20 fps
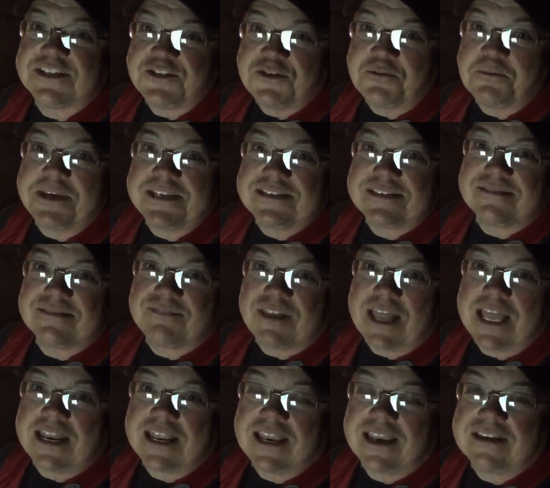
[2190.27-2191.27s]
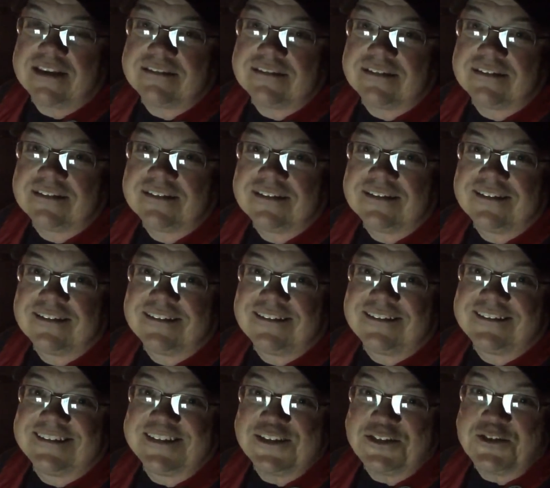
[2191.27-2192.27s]
Did you miss the flathead?
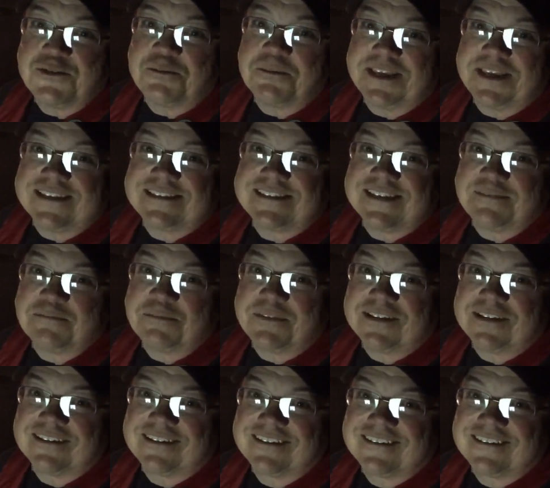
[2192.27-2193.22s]
Did you miss him?